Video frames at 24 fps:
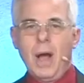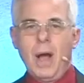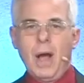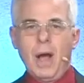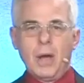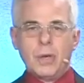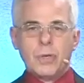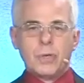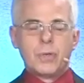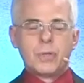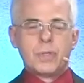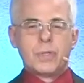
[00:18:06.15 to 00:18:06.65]

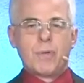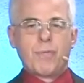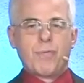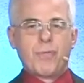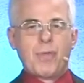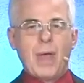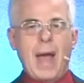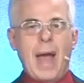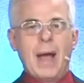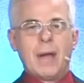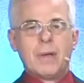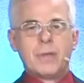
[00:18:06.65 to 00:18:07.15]
hundreds of
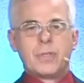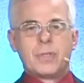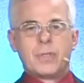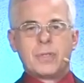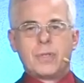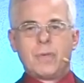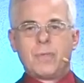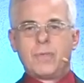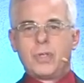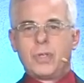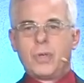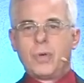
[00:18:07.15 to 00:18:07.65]

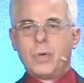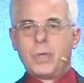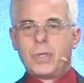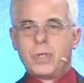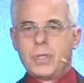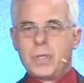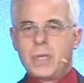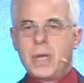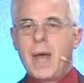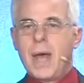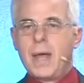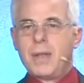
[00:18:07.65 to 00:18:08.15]
thousands of
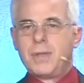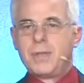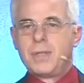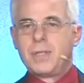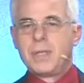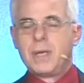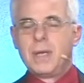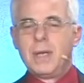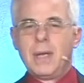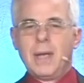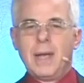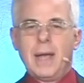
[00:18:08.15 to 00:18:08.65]
Jewish
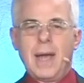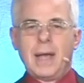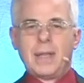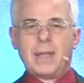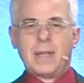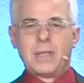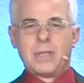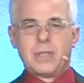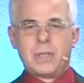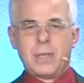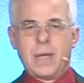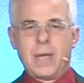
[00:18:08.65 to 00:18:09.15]
deaths at
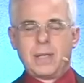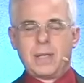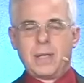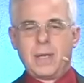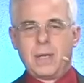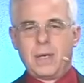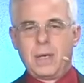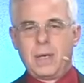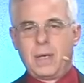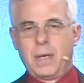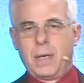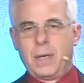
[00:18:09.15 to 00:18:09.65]

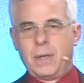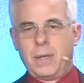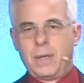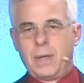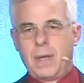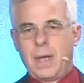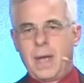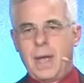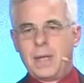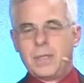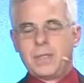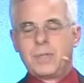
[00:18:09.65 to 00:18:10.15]
the
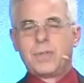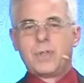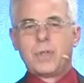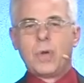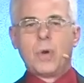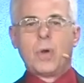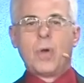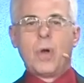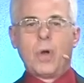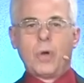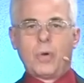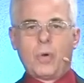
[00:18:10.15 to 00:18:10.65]
hands of
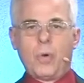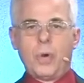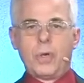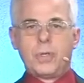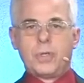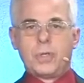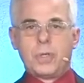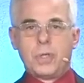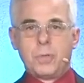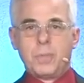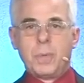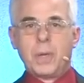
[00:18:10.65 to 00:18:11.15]
so-called
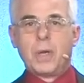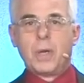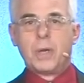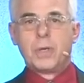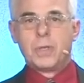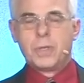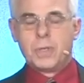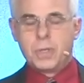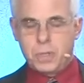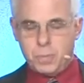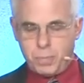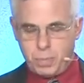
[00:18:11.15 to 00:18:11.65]
Christians
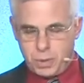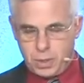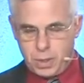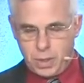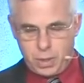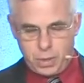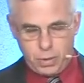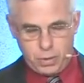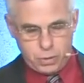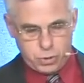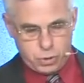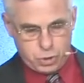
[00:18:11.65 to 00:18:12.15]
because of this
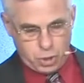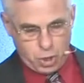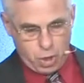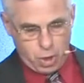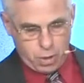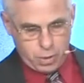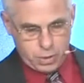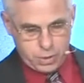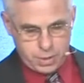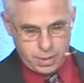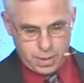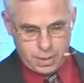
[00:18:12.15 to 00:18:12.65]
particular
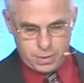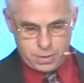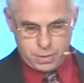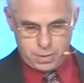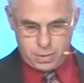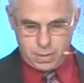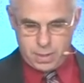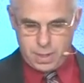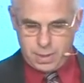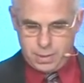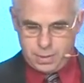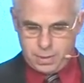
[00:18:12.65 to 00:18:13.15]
charge that's
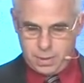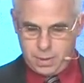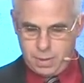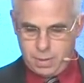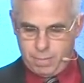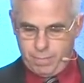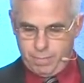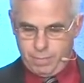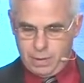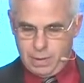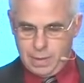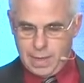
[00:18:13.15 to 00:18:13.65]

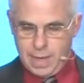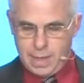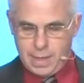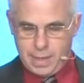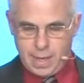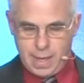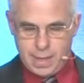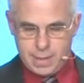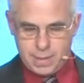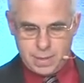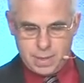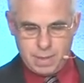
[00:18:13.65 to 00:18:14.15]
laid
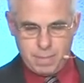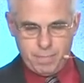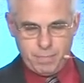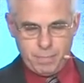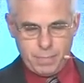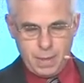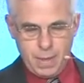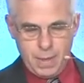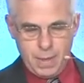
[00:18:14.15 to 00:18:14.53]
against them.